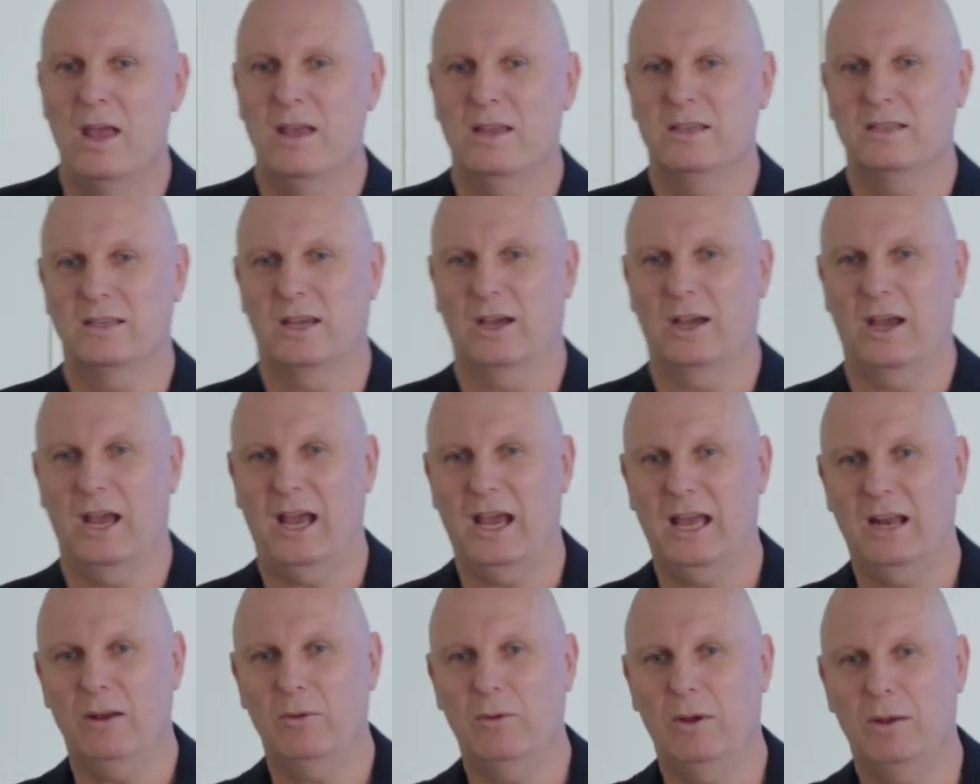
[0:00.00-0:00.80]
So
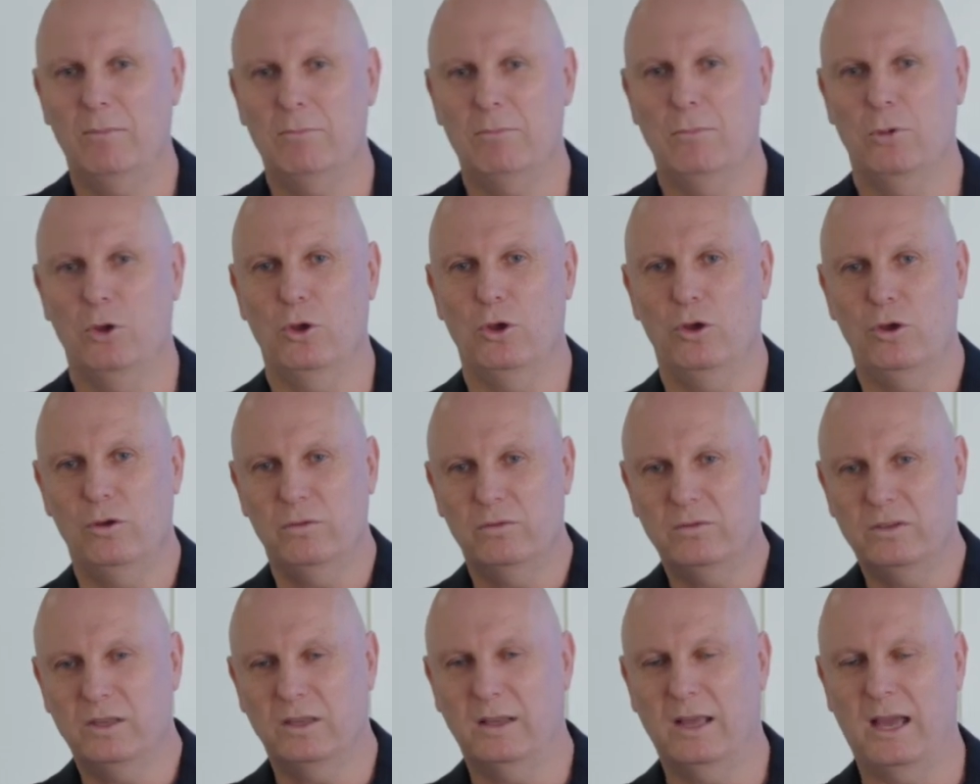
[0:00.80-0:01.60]
how do we
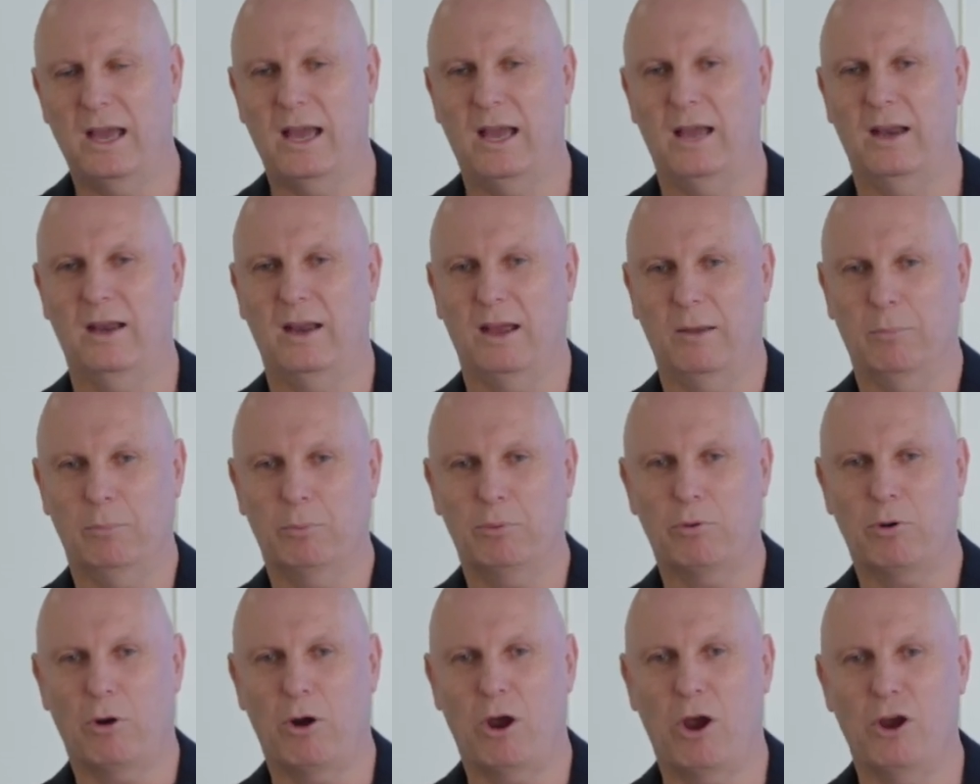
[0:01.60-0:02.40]
move to that
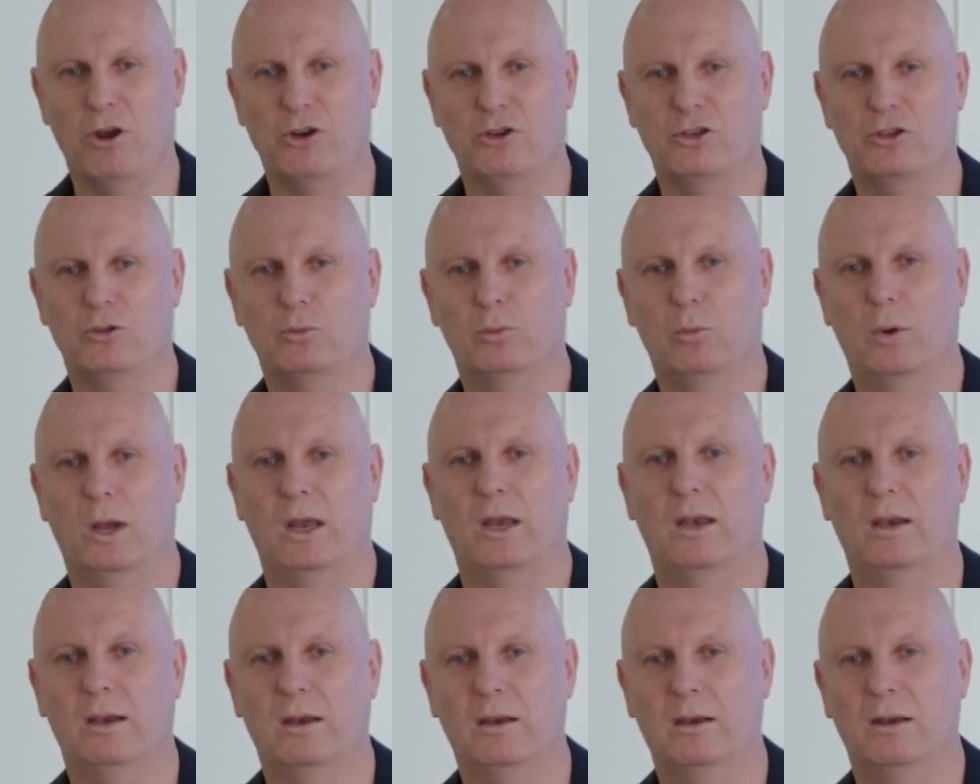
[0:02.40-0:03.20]
approach
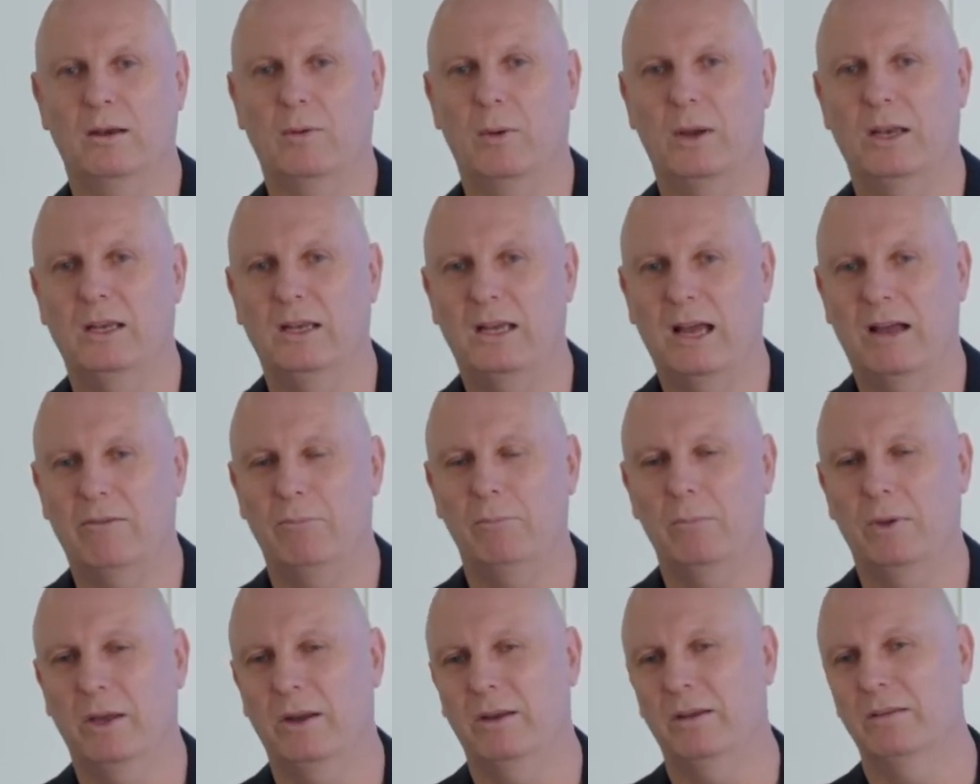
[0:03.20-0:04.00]
when
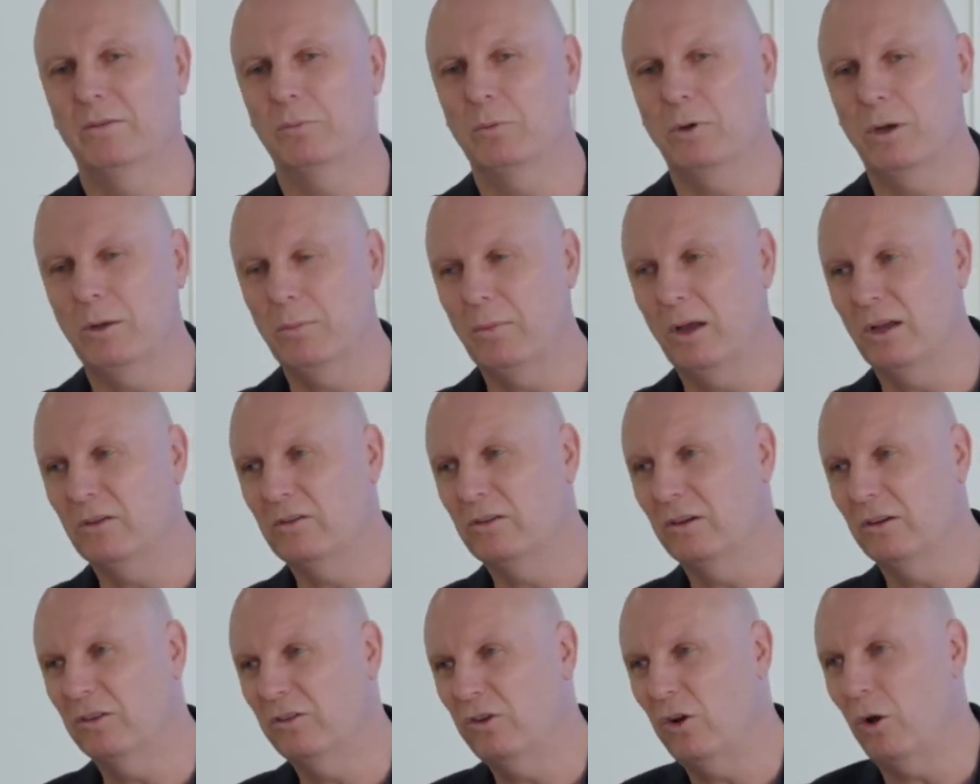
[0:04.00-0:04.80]
government is pretty
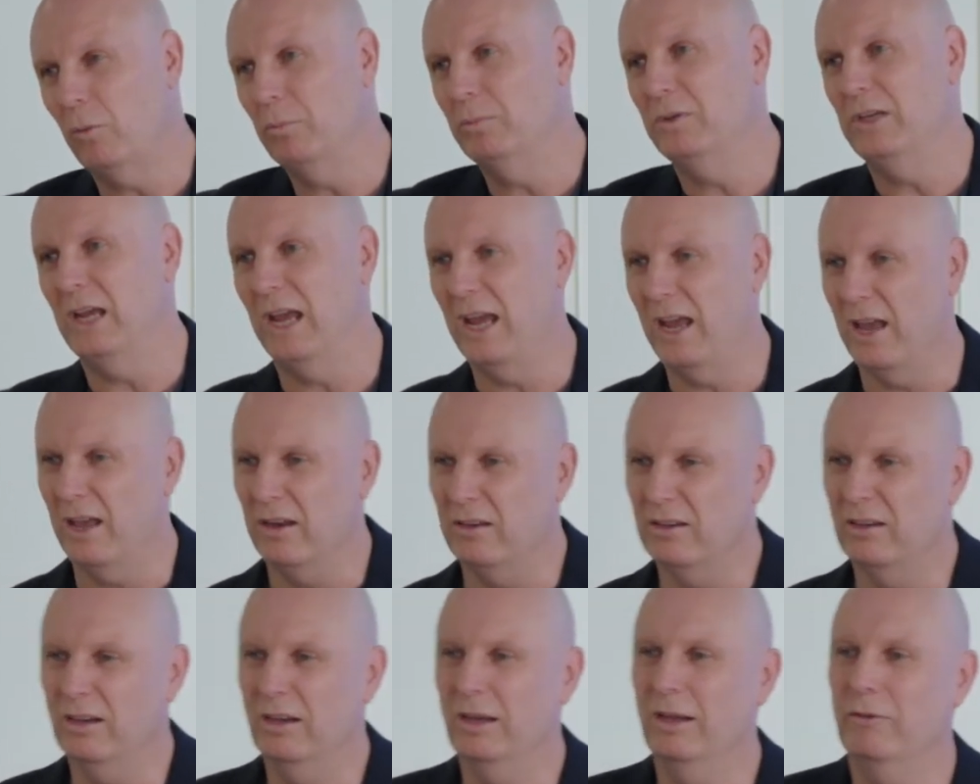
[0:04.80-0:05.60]
much a
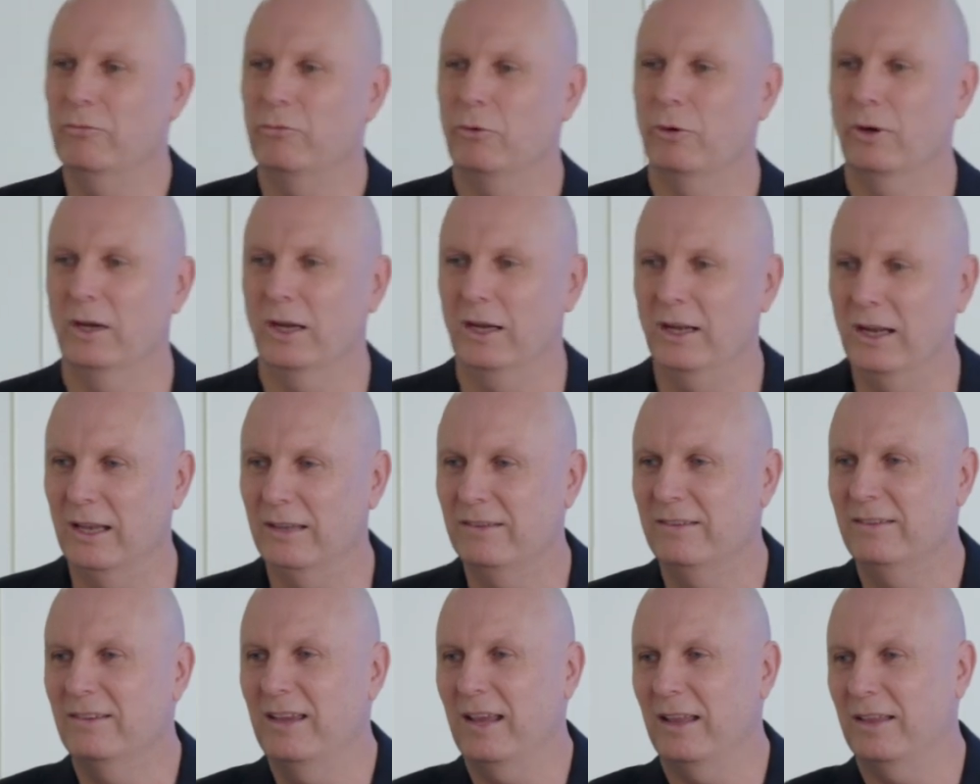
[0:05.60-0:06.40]
top-down delivery?
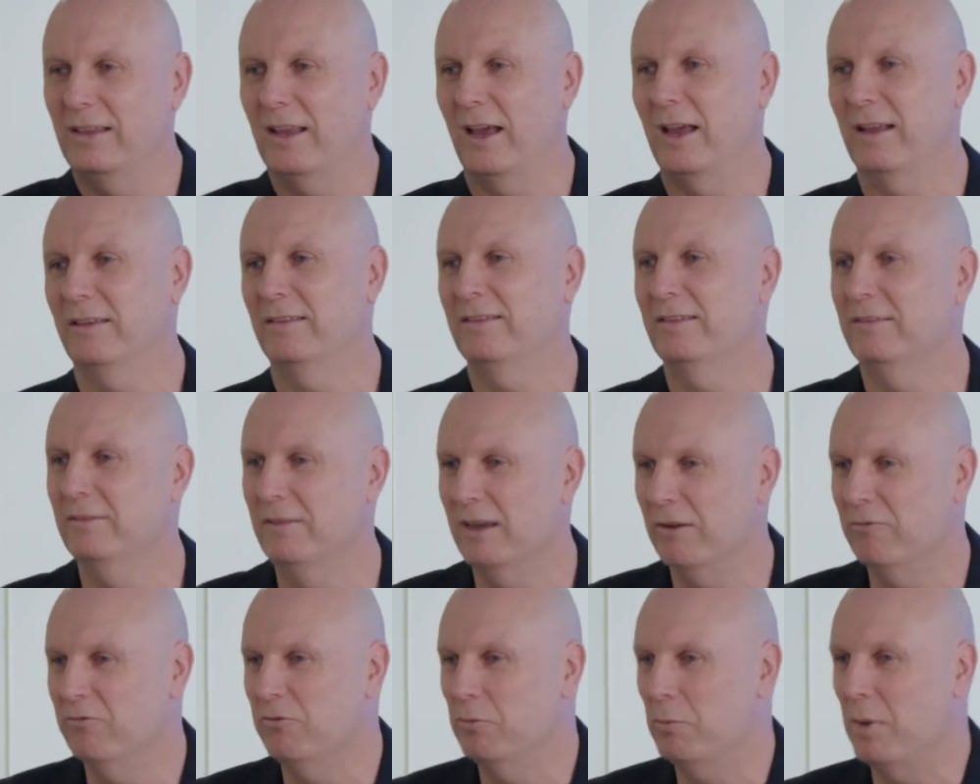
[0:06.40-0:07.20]
Let's get that
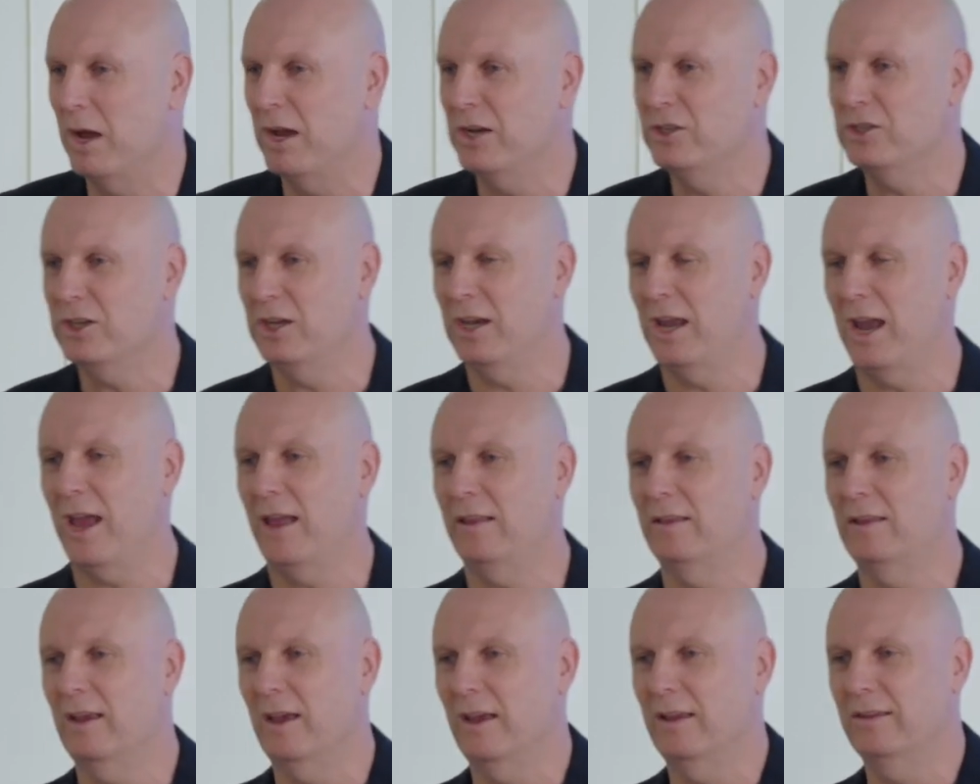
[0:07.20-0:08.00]
information
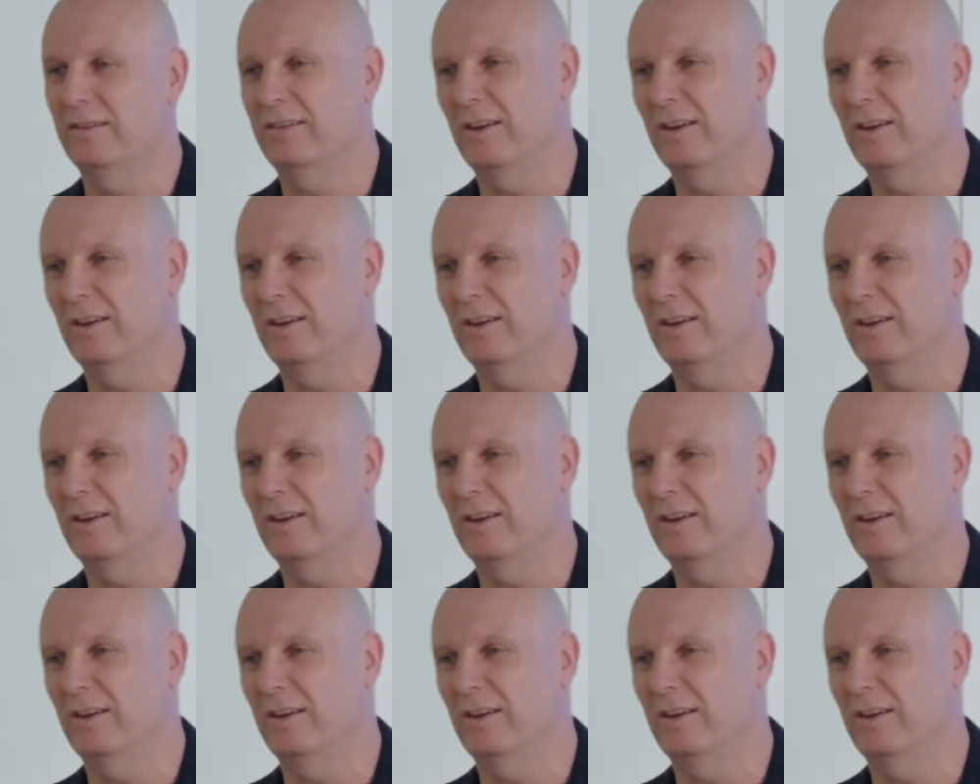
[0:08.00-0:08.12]
out there.